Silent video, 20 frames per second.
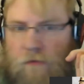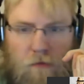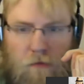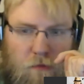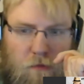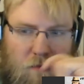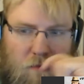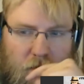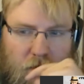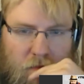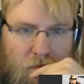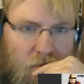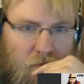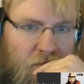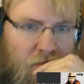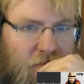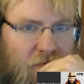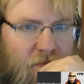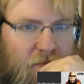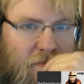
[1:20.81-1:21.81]

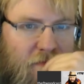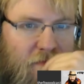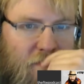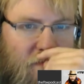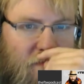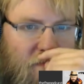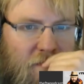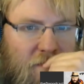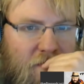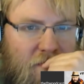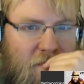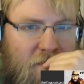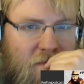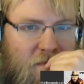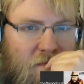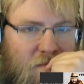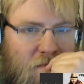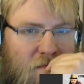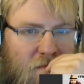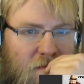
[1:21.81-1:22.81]

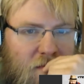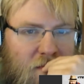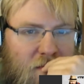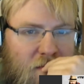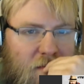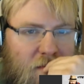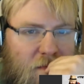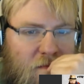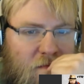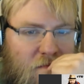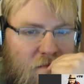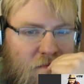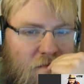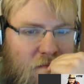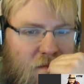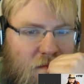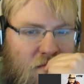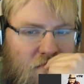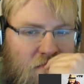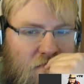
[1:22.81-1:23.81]

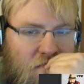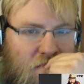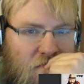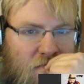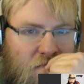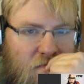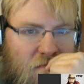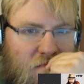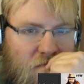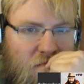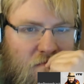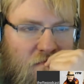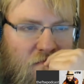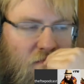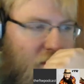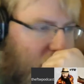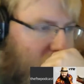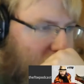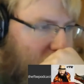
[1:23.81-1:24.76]
(silence)